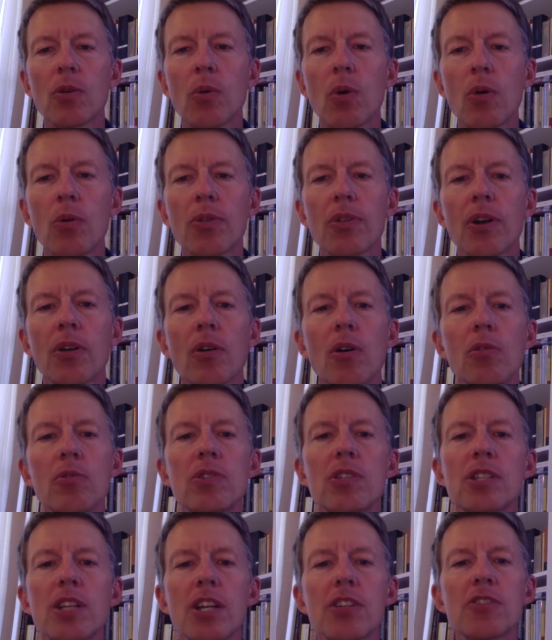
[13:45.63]
quote, their
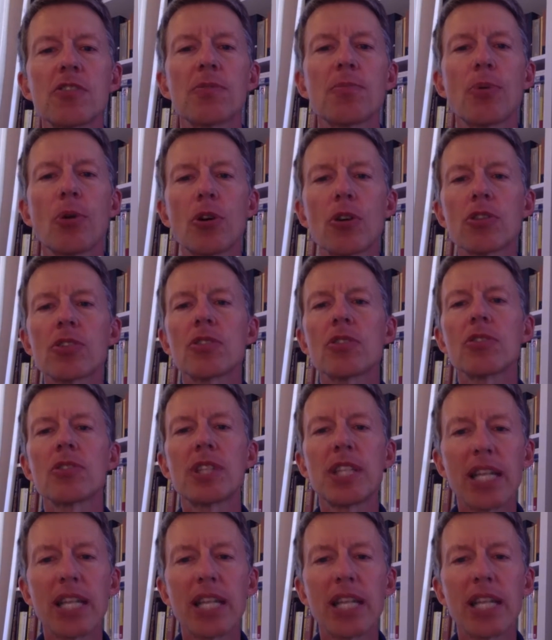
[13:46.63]
own sense of personal